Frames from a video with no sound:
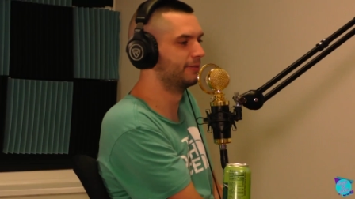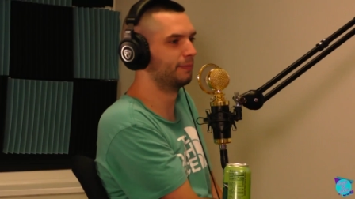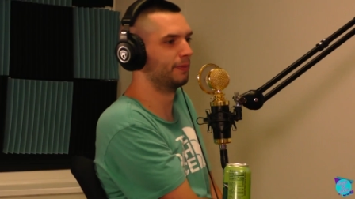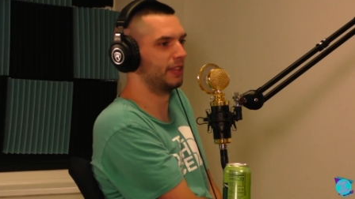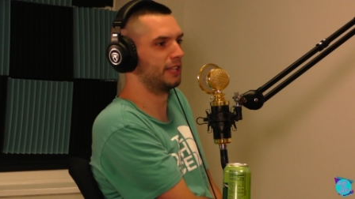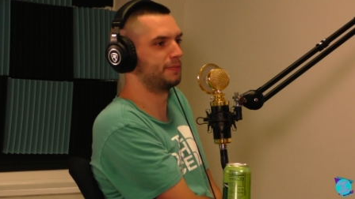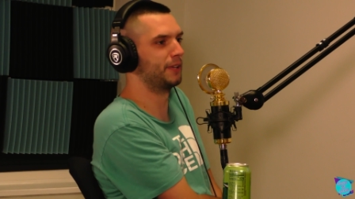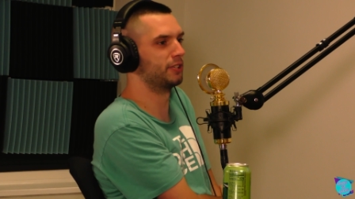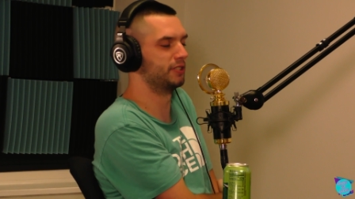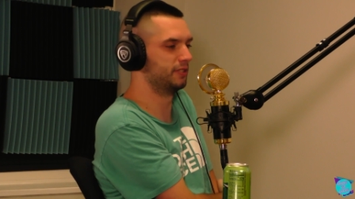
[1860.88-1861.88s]
but that's
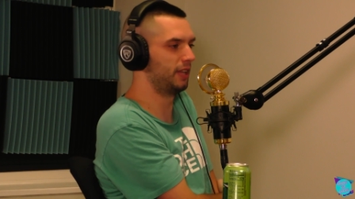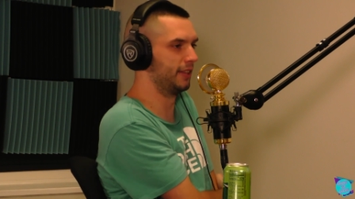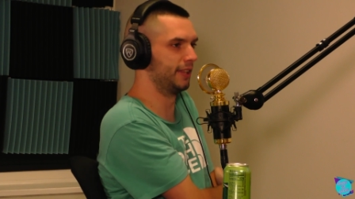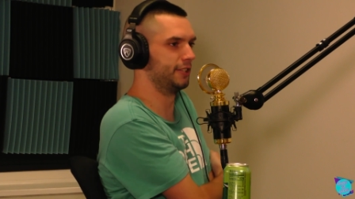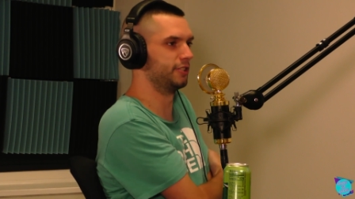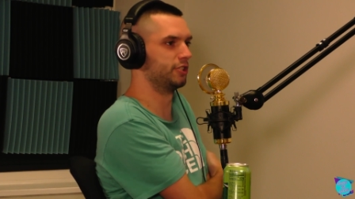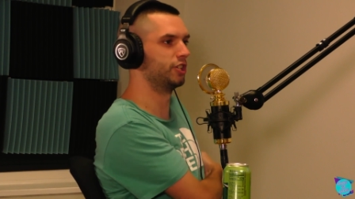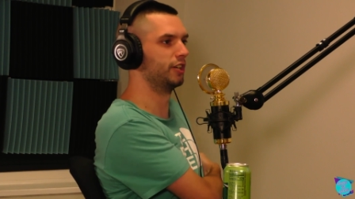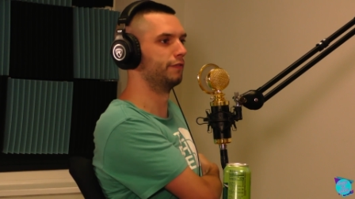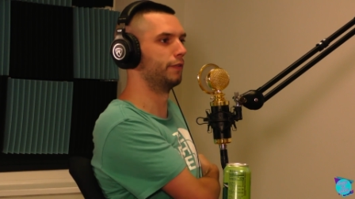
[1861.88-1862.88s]
because no. I think he's a
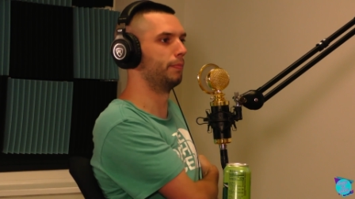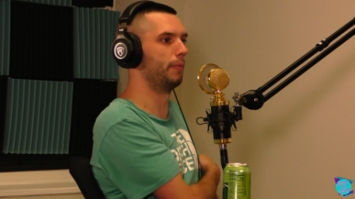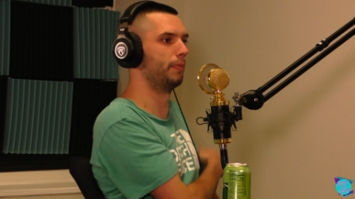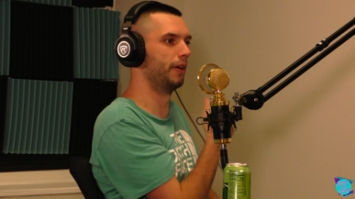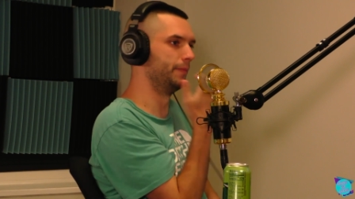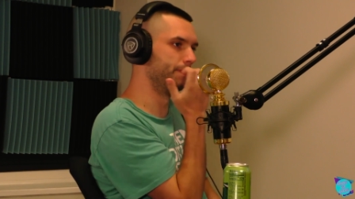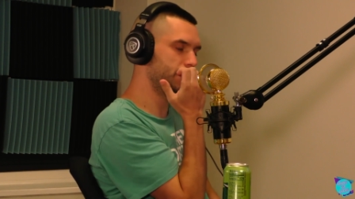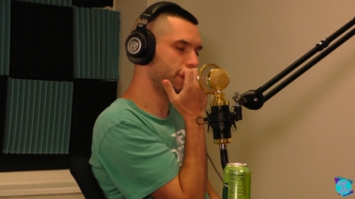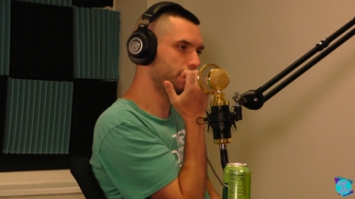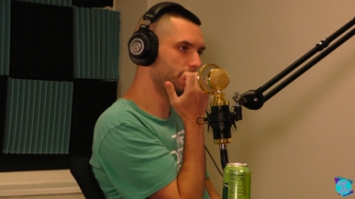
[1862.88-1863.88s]
shitty. I, I, was player. gonna
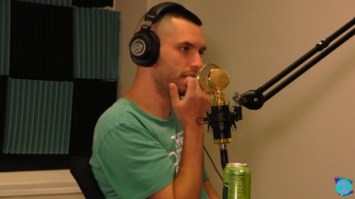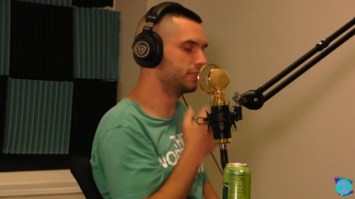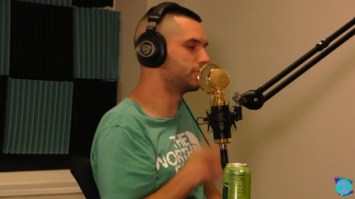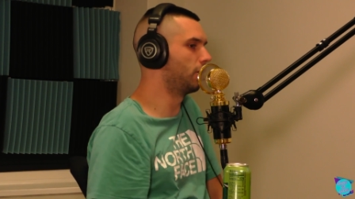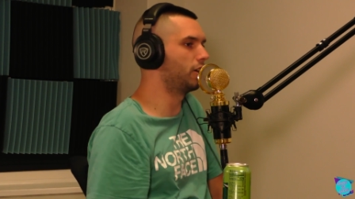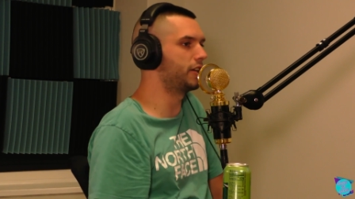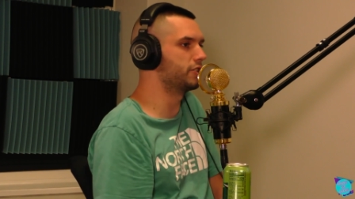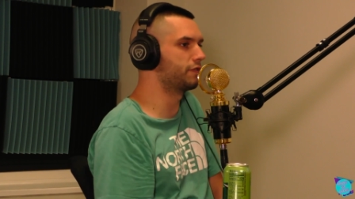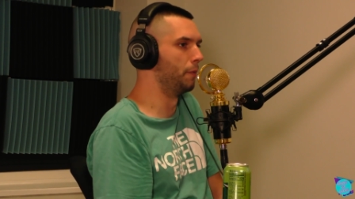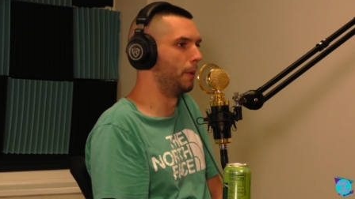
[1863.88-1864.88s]
say yeah, that's more. He's the
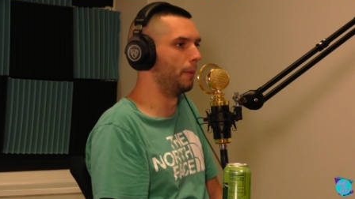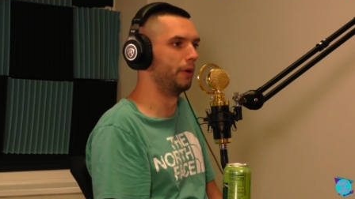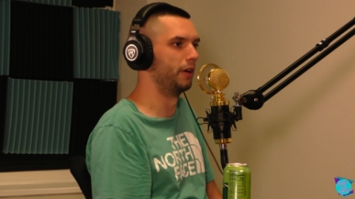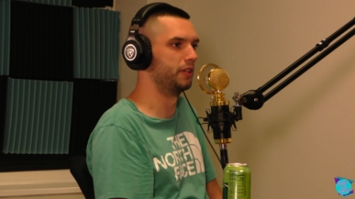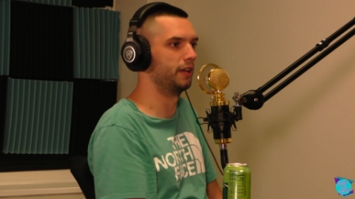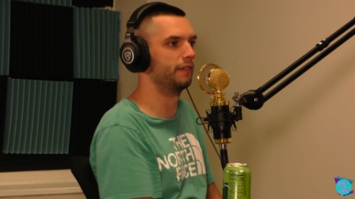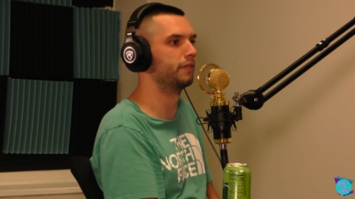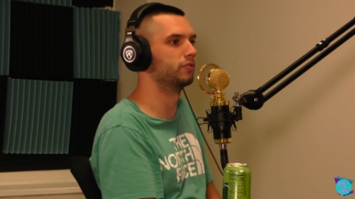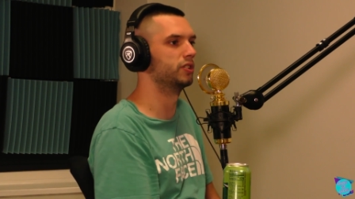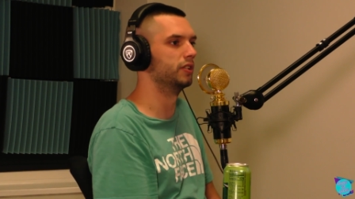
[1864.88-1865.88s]
luckiest football player I think I've
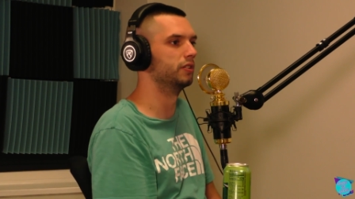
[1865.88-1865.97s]
ever seen. Oh,